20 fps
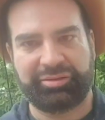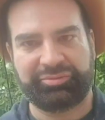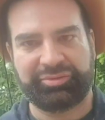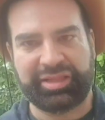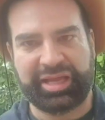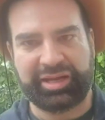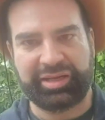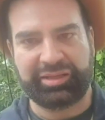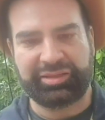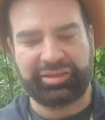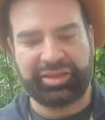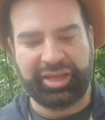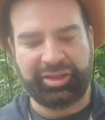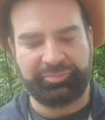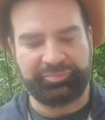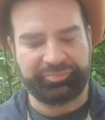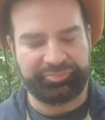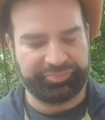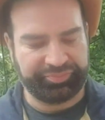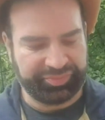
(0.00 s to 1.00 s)
Done it, yeah.
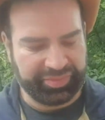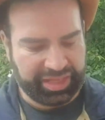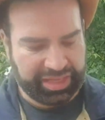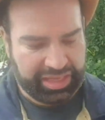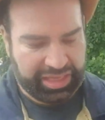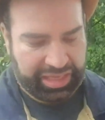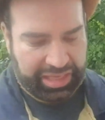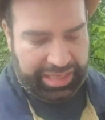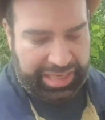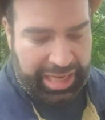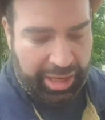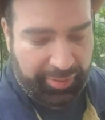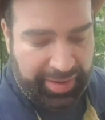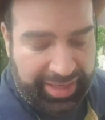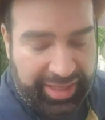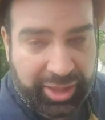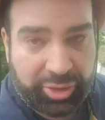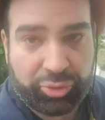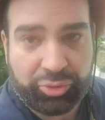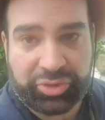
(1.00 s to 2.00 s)
Now I
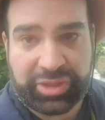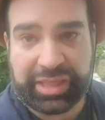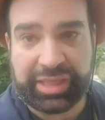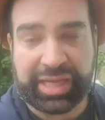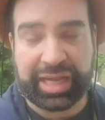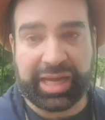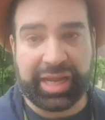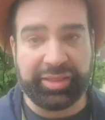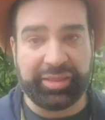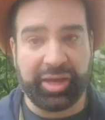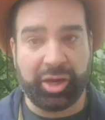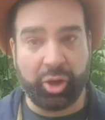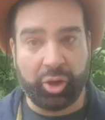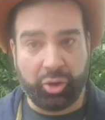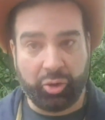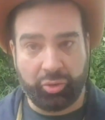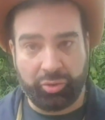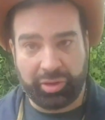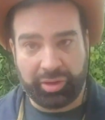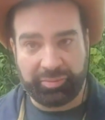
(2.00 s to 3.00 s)
need to dig another
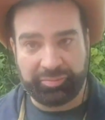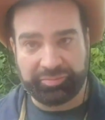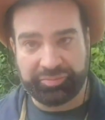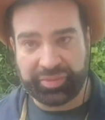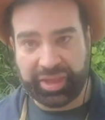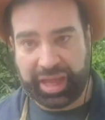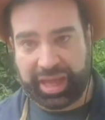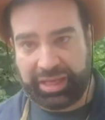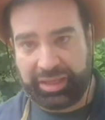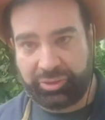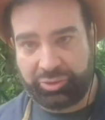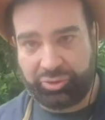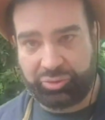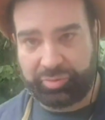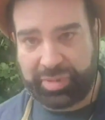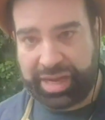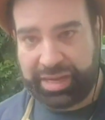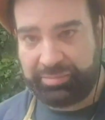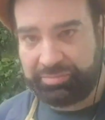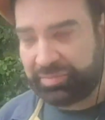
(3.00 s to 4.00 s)
hole into
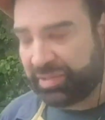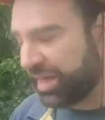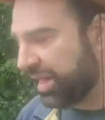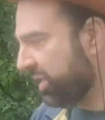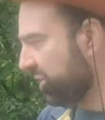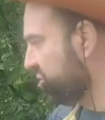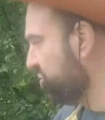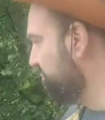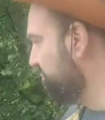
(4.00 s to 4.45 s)
my large